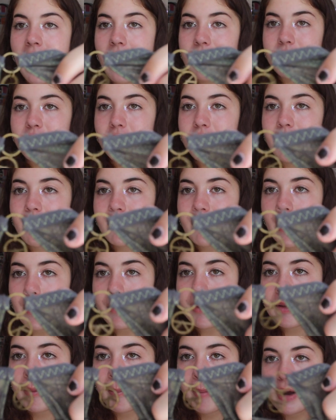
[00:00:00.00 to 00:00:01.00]
And then I love
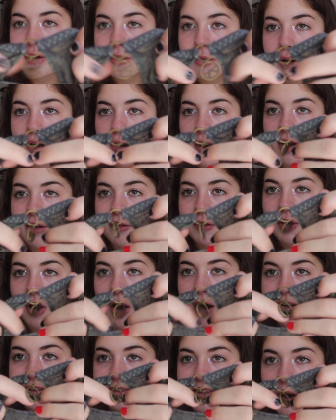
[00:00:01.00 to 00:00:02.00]
how in the middle it kind of
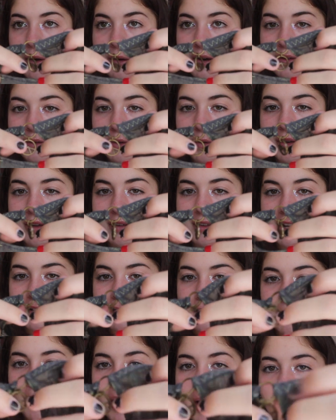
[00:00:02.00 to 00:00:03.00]
cuts out and it's got this
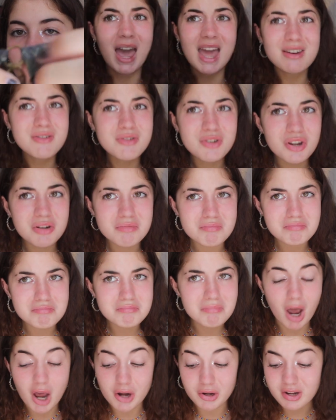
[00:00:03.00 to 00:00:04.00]
little pendant.
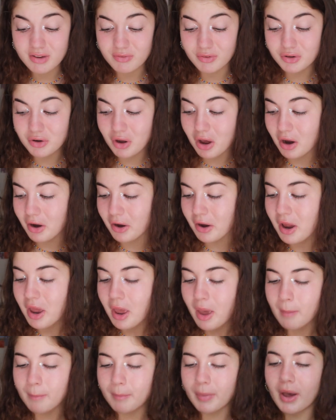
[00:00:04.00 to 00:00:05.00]
I don't even know,
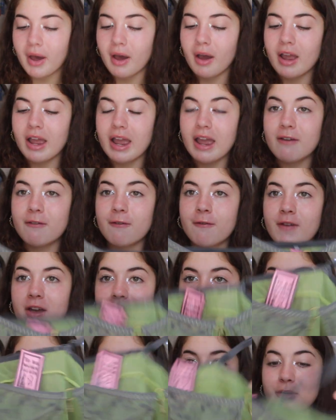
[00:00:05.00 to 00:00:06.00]
but it
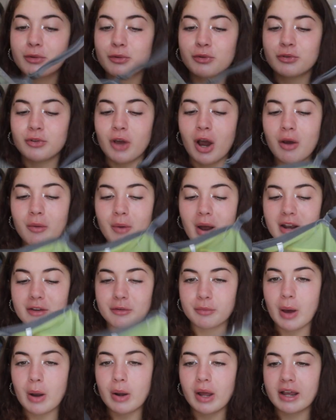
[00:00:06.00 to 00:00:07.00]
fits me so well
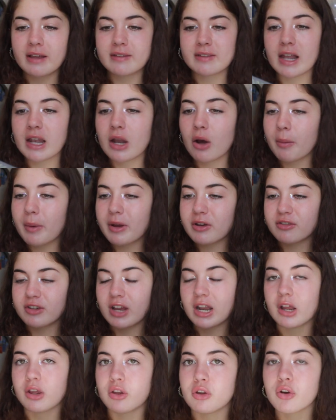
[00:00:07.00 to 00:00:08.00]
as well. Like it's a little bit
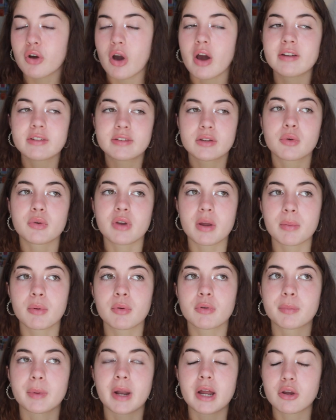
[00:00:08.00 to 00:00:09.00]
sheer, like you can kind of see your
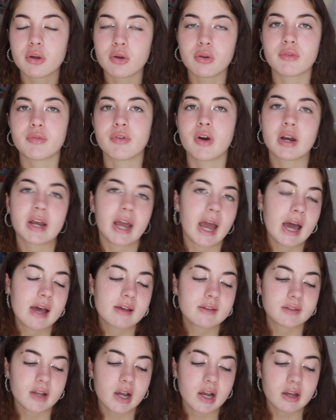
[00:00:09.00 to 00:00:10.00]
nipples, but like who the fuck
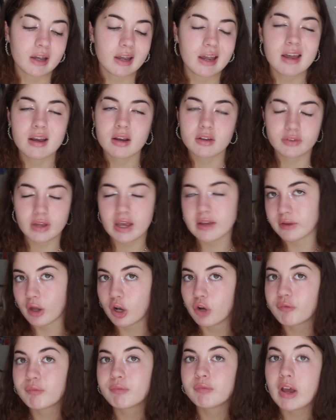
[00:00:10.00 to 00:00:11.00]
cares? Like it's, it's
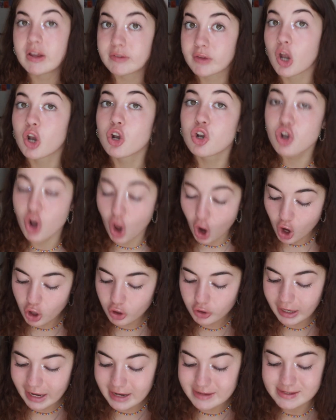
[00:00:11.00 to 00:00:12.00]
a it's a look.